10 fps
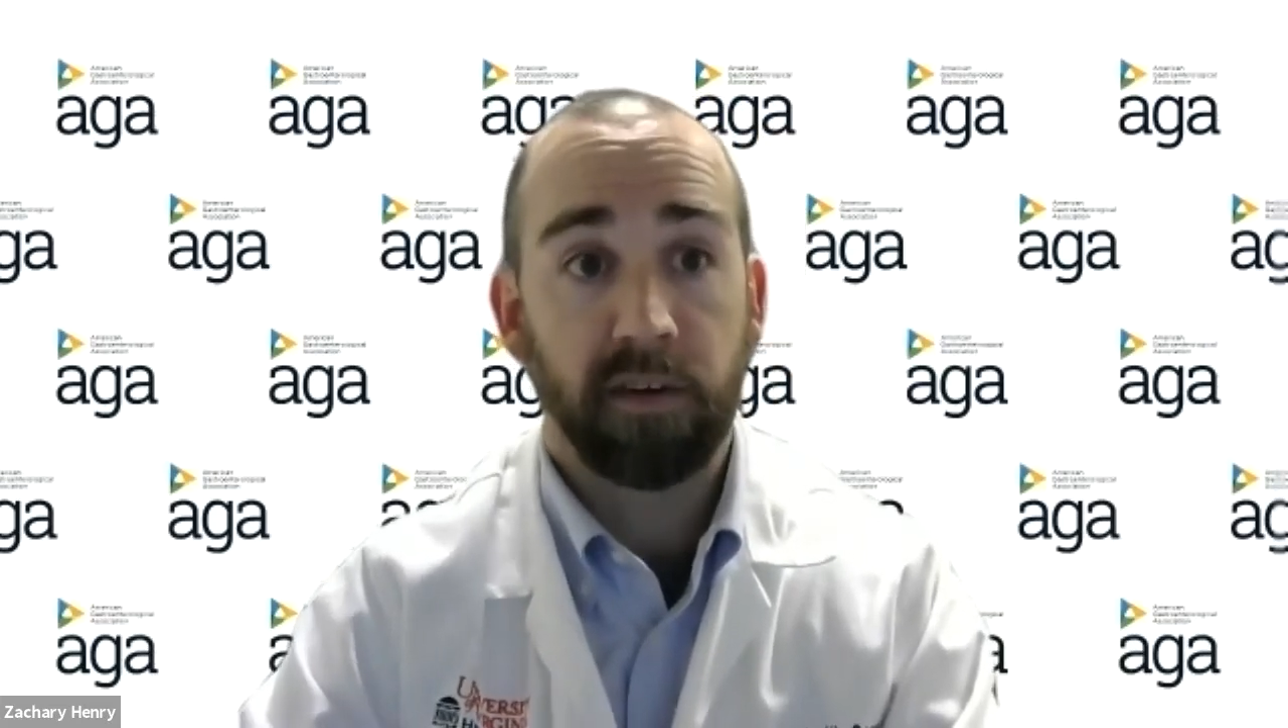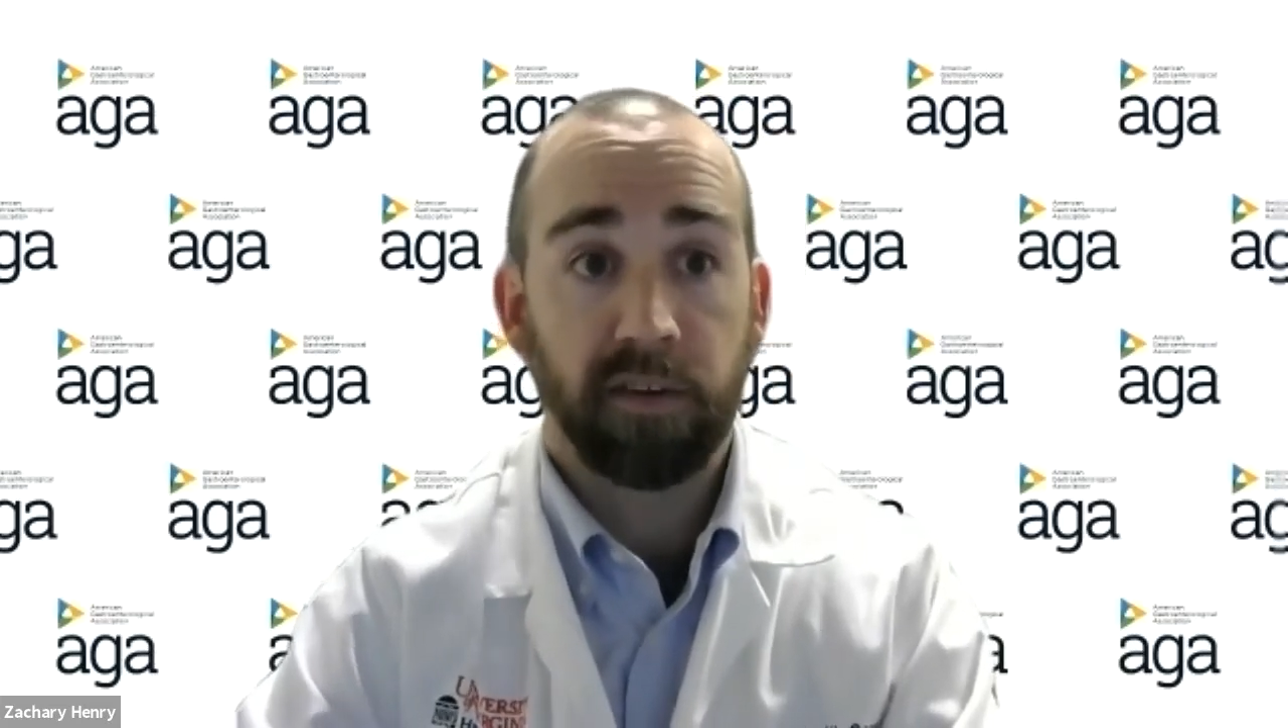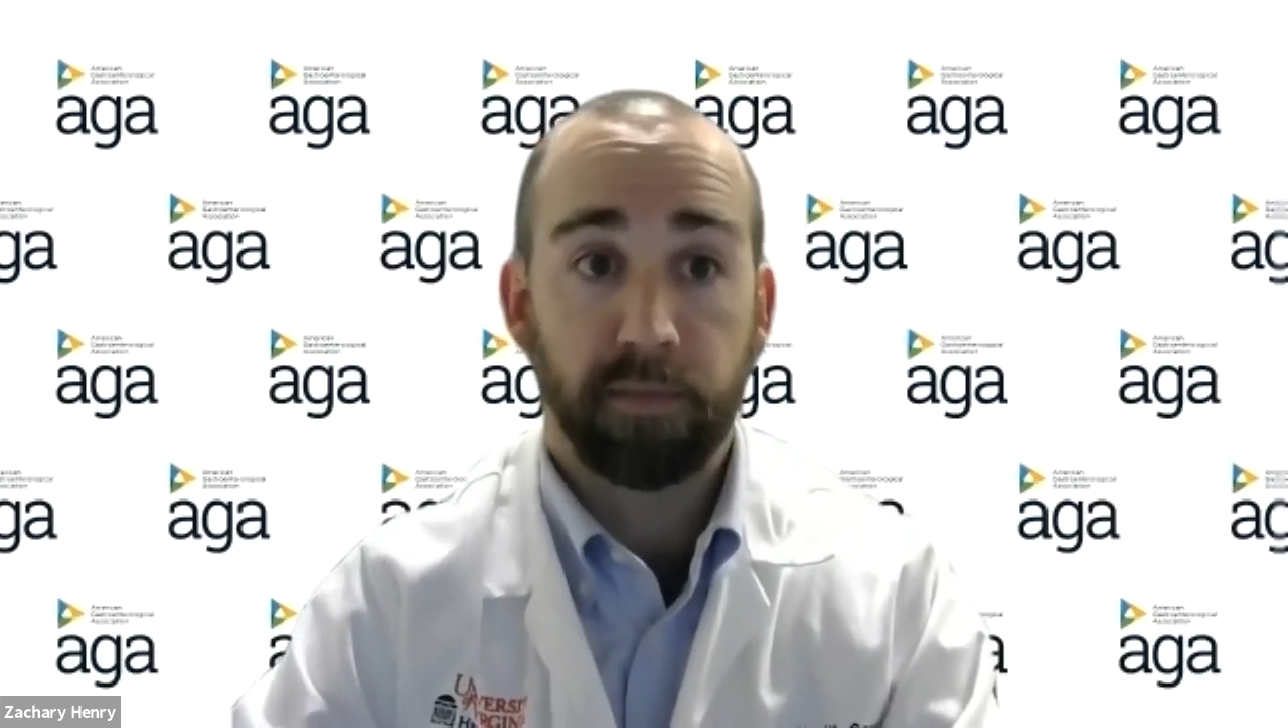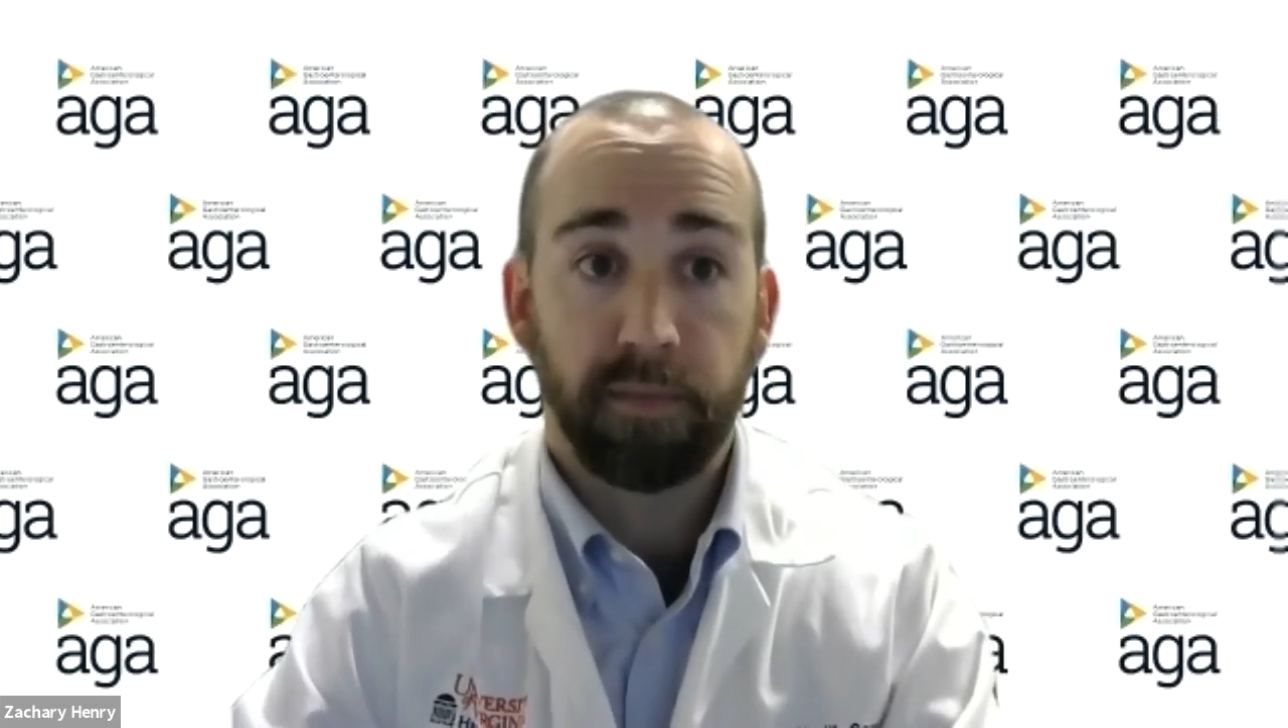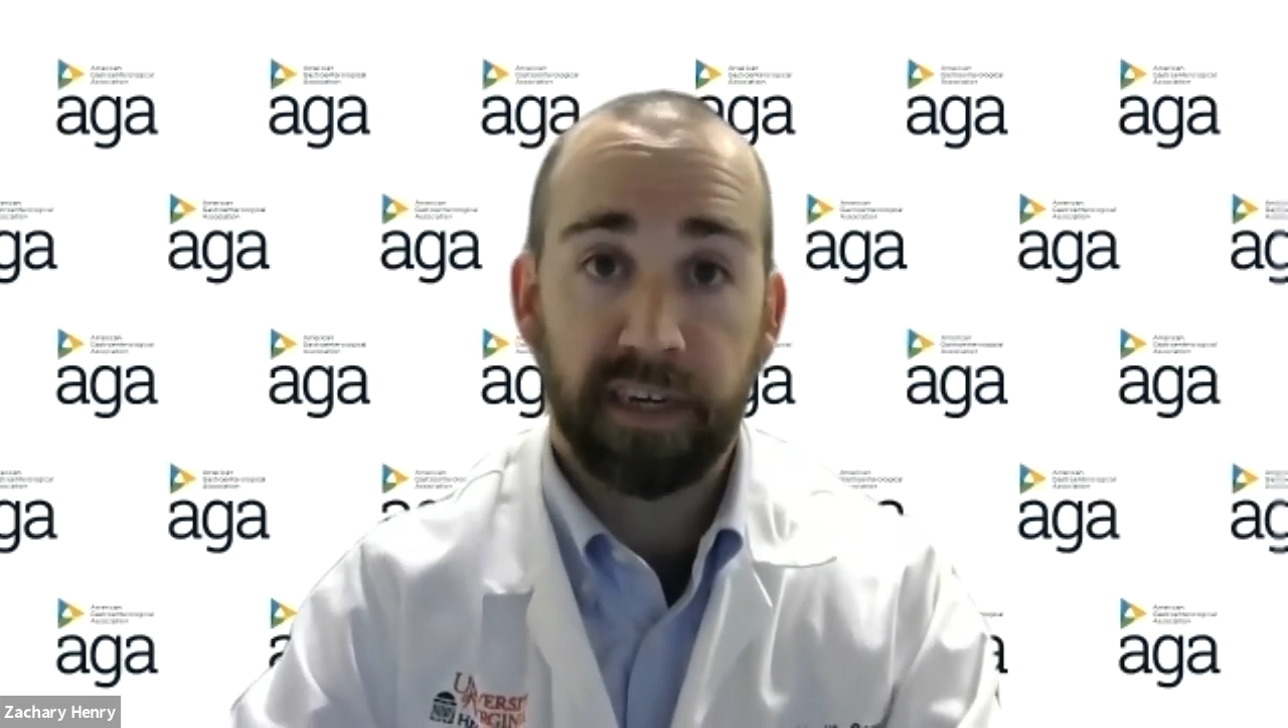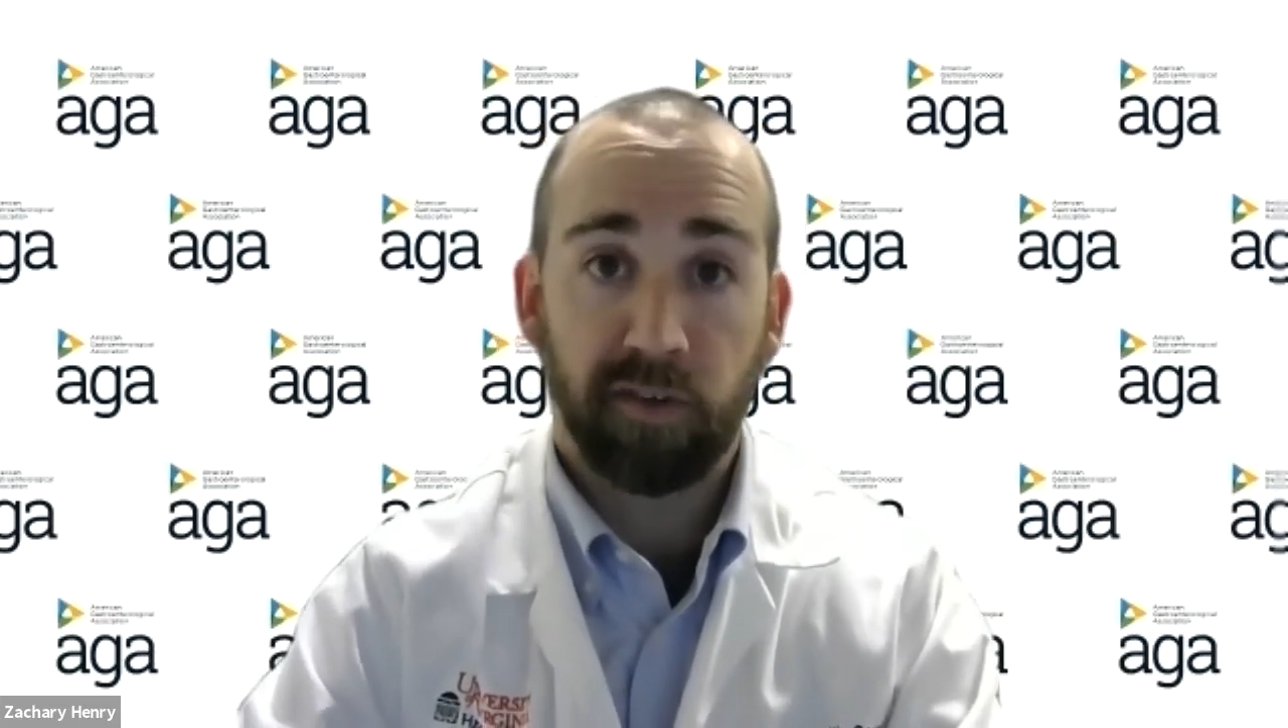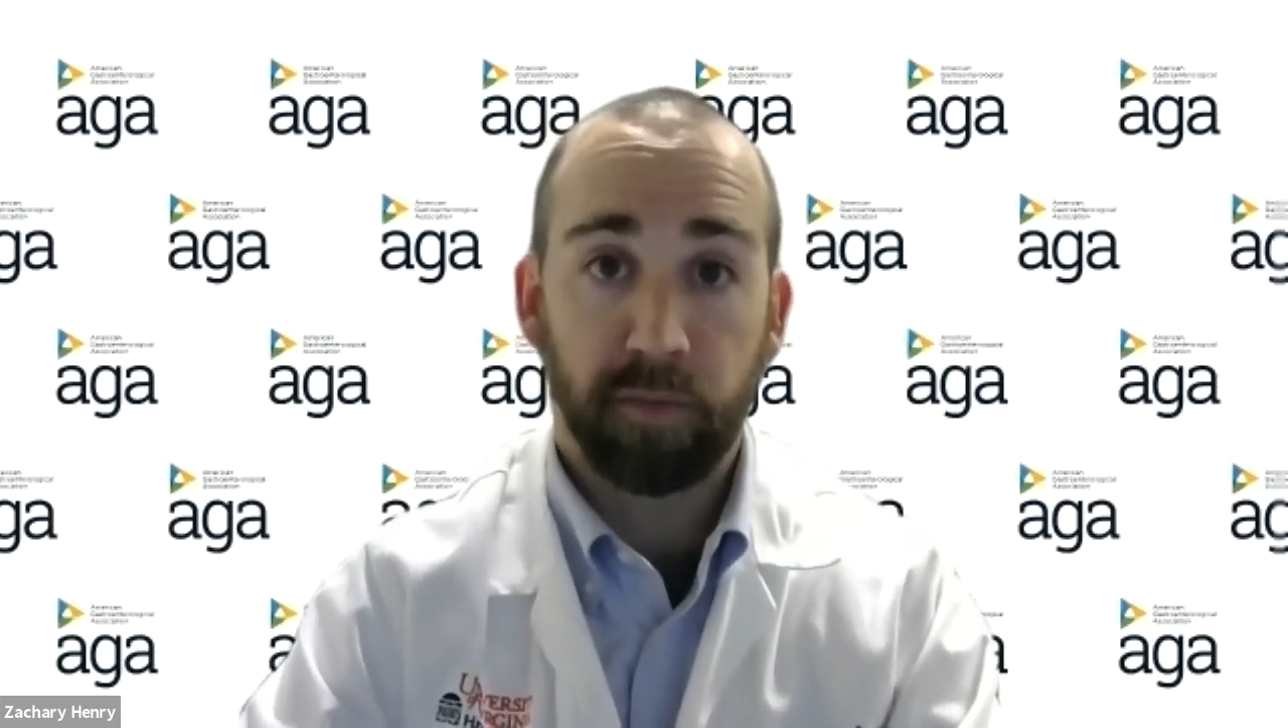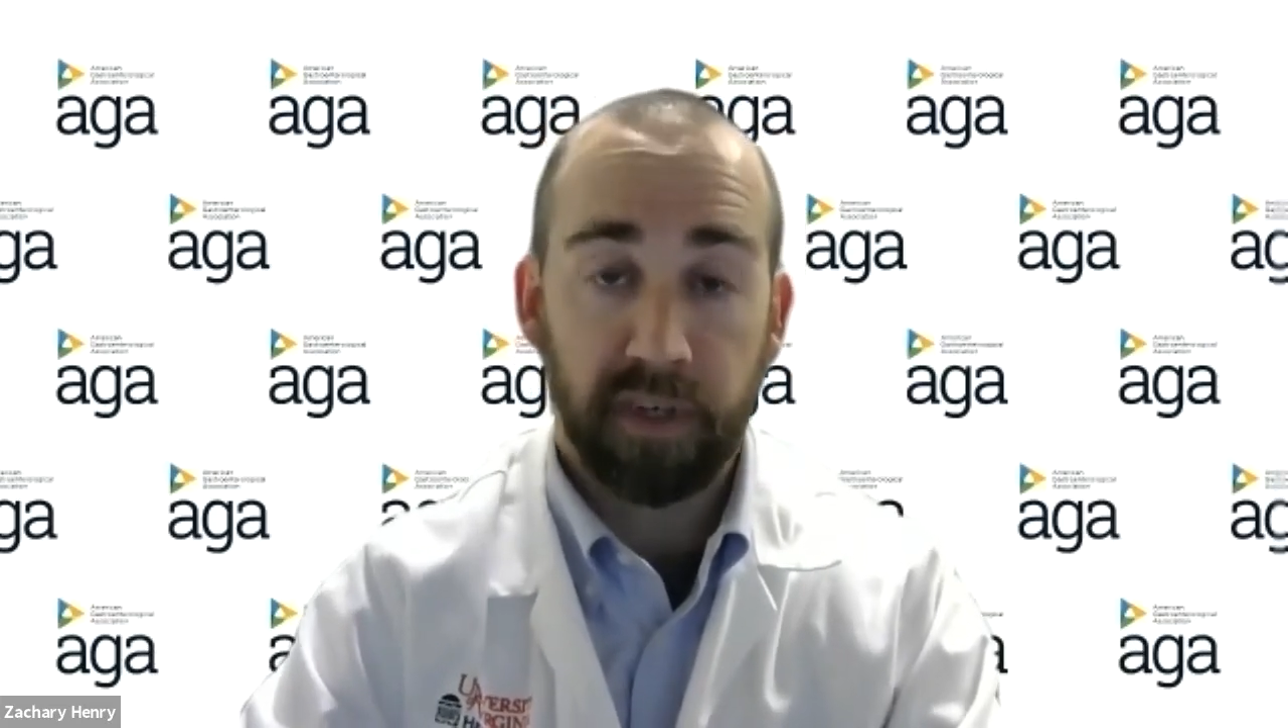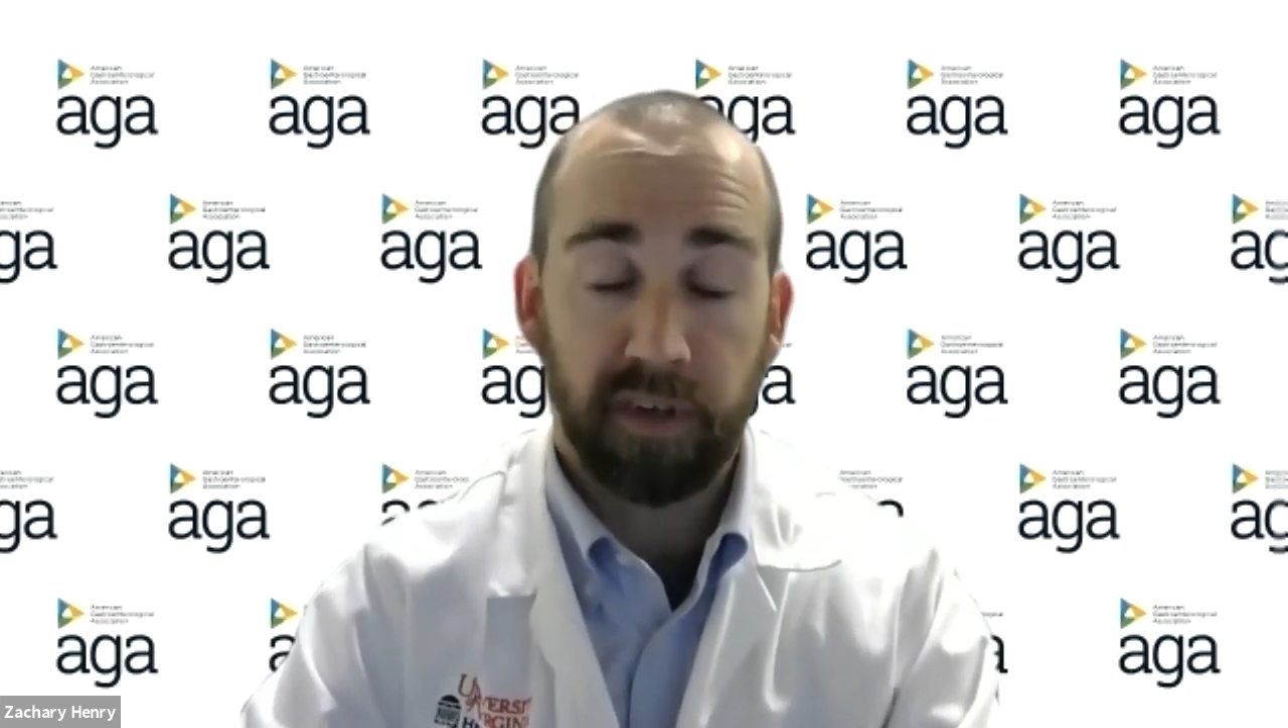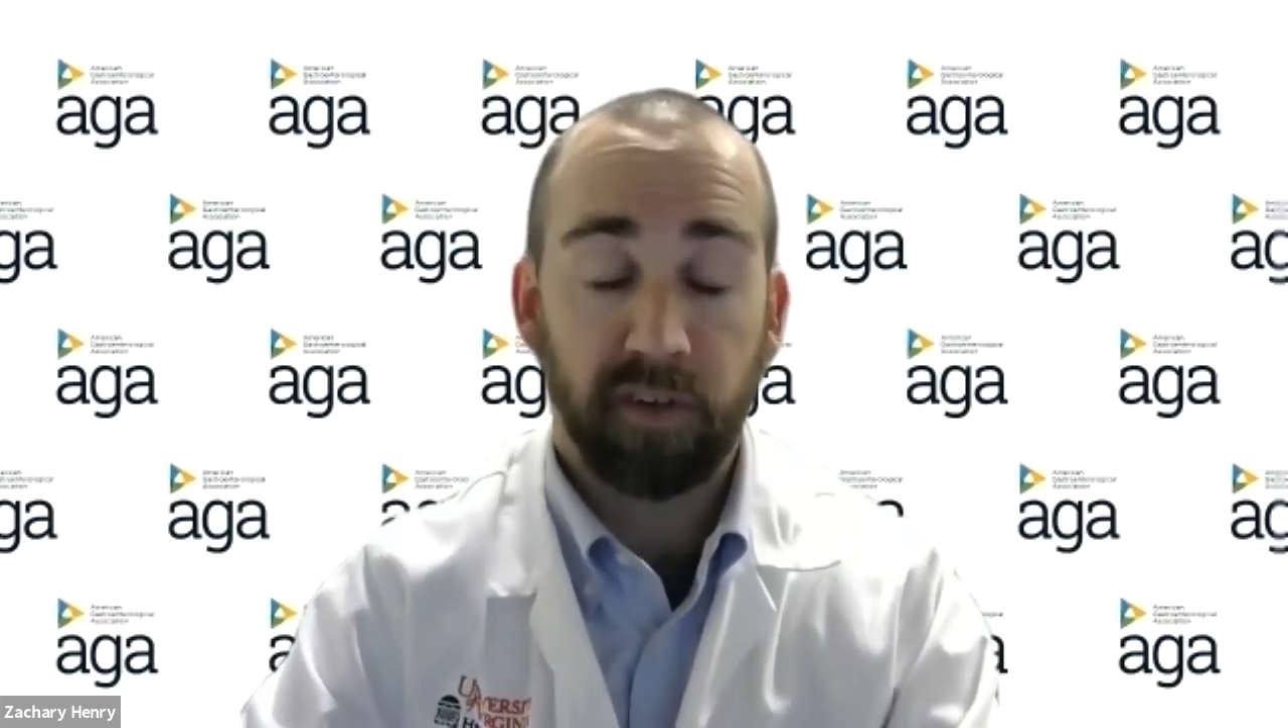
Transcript: on the management